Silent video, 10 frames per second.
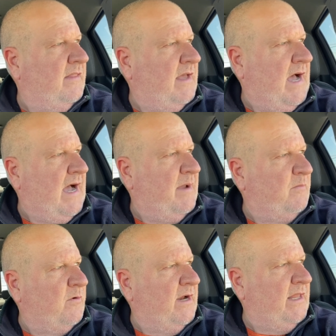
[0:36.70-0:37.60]
I'm
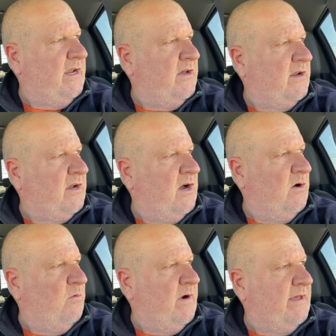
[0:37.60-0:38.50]
really gonna go
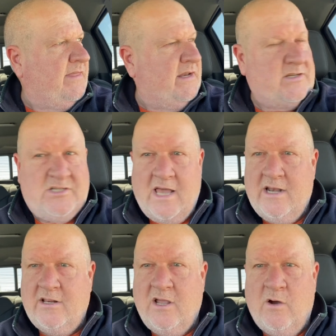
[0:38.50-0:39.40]
with, I decided
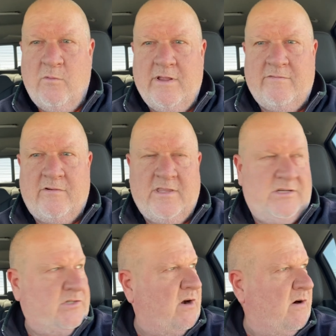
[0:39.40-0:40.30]
to go with for
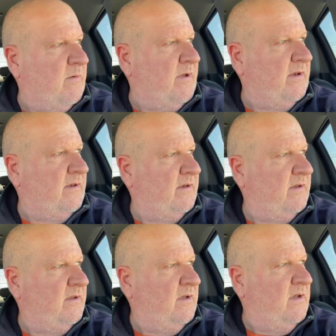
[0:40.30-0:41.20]
this tournament,
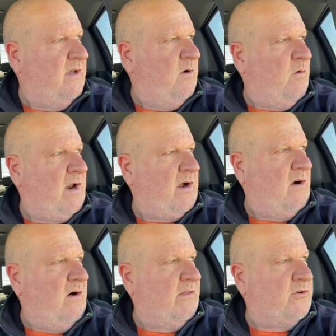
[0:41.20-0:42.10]
what I
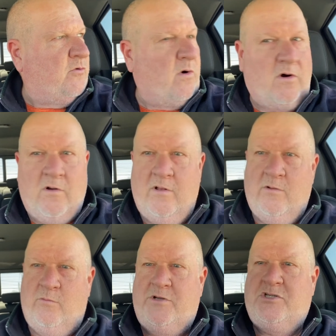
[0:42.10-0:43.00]
call the twirl,
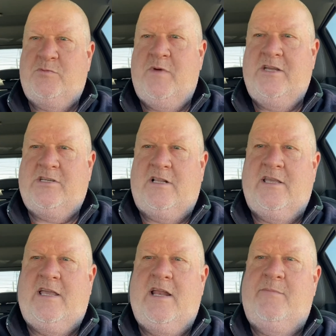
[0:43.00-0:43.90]
which is basically
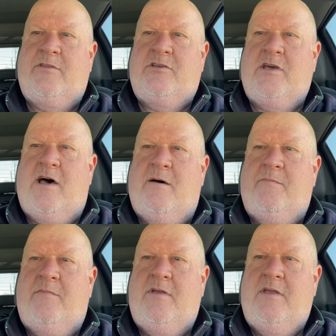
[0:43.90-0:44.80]
get up the top
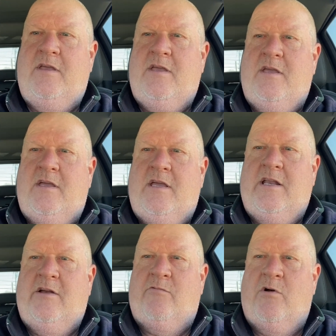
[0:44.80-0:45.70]

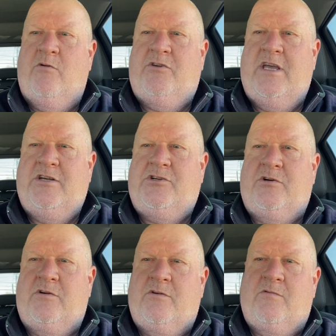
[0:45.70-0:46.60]
and then rotate
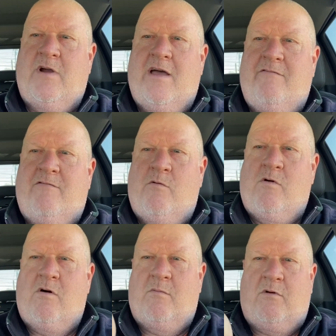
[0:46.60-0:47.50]
your right
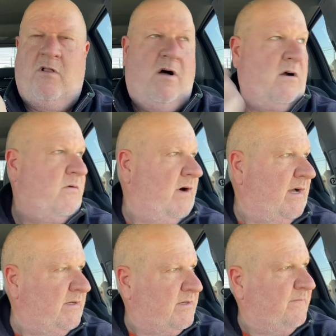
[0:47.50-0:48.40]
forearm clockwise.